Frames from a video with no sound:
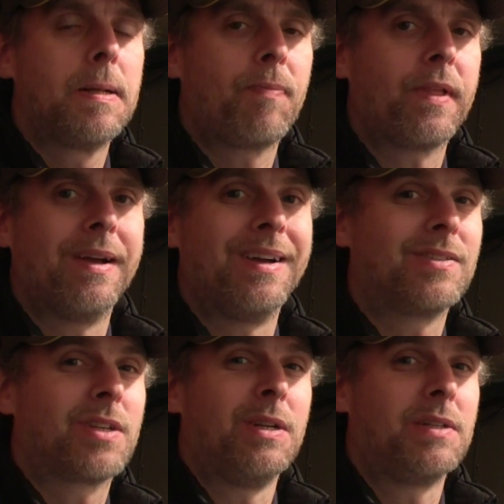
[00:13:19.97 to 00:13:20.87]
Uh,
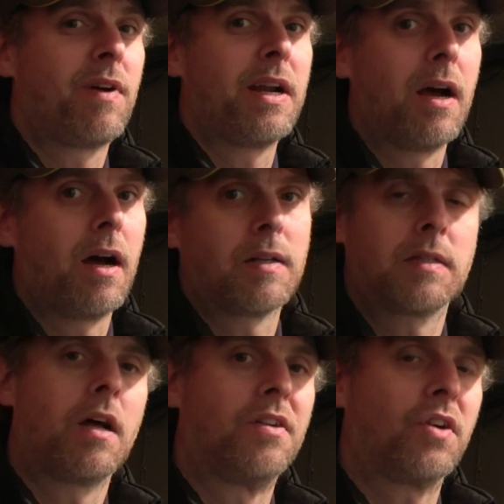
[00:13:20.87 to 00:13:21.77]
so it's very hard to
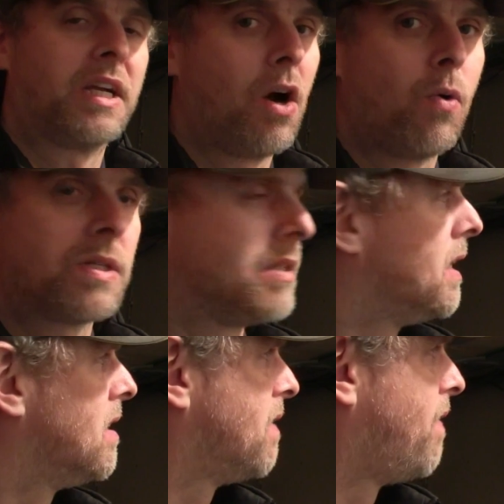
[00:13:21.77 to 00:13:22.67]
start knocking holes and
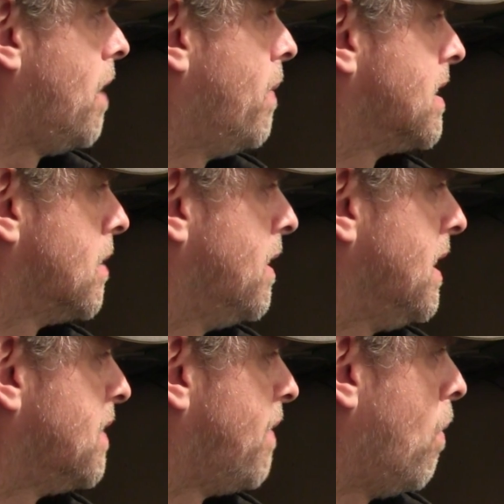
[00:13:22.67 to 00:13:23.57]
things to find where some of
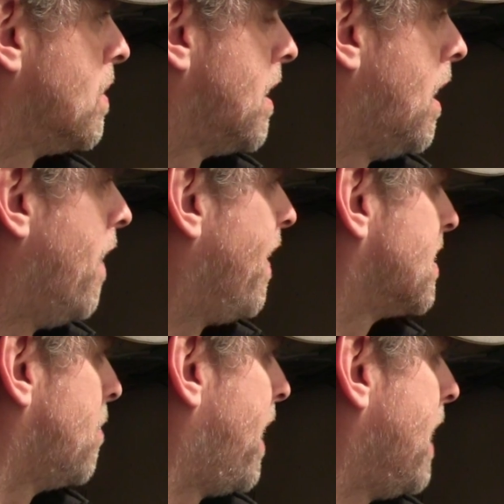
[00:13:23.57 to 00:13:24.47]
these faults are, and
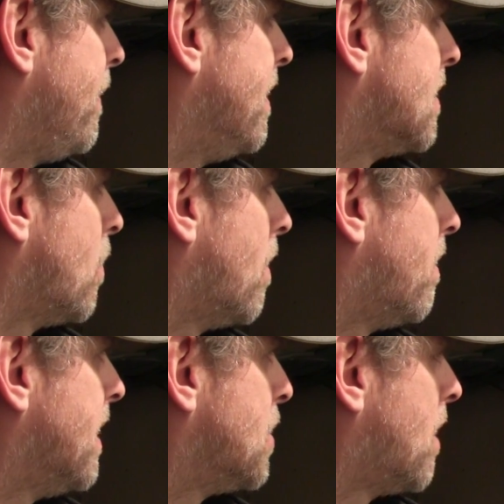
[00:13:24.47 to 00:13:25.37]
that's the pain with this sort of
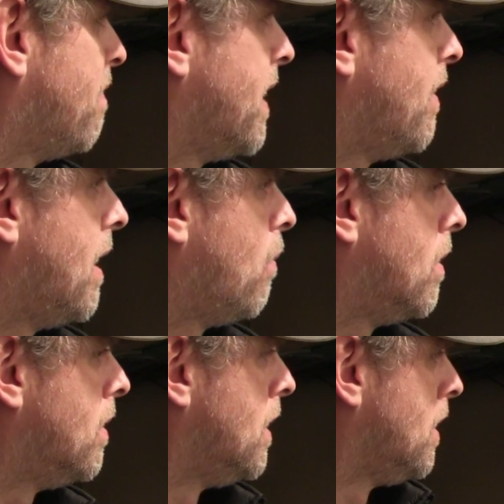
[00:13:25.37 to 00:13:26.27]
thing. It's trying to figure out
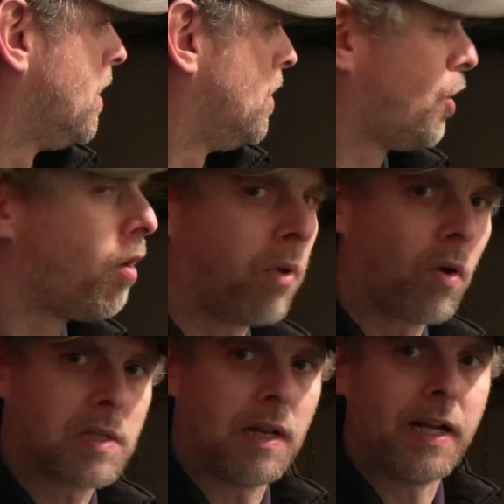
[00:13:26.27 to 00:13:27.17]
what Joe
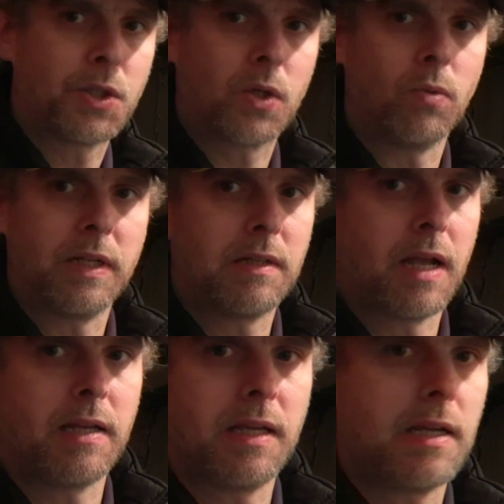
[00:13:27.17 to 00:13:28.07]
Bloggs Electrical did
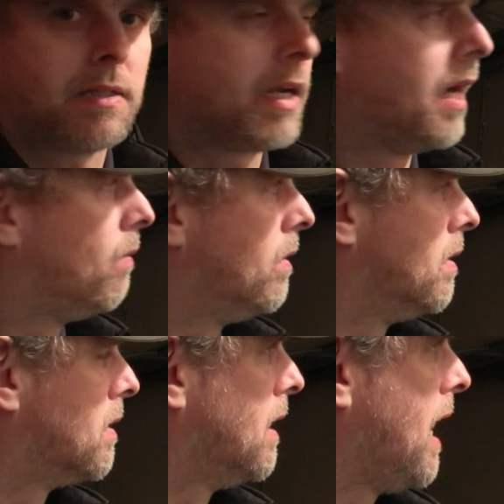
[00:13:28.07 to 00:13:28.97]
ten years ago
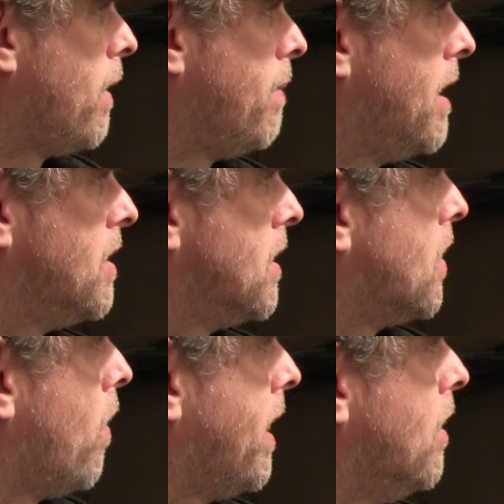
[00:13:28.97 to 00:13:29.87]
and uh, how he managed to
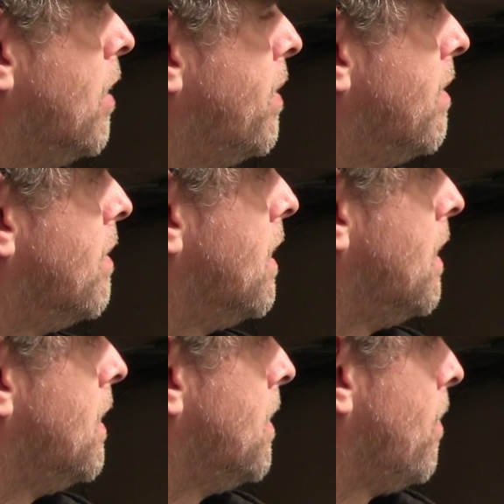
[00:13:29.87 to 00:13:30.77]
cock it up, and
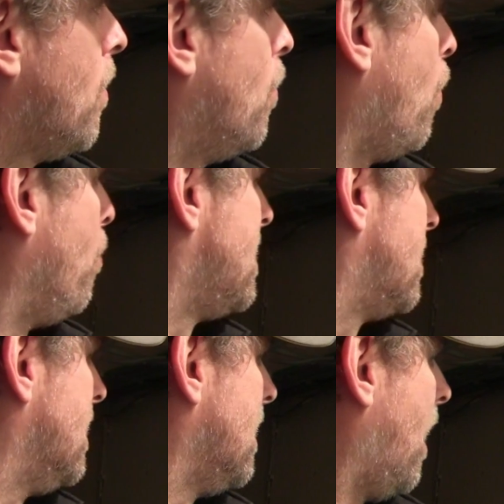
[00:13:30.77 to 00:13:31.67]
or, or
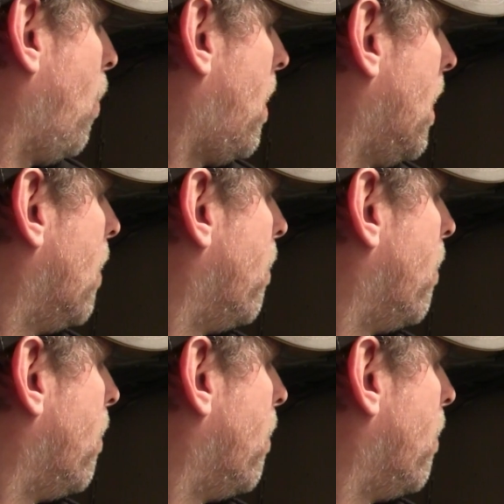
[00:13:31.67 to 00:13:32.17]
Mr DIY or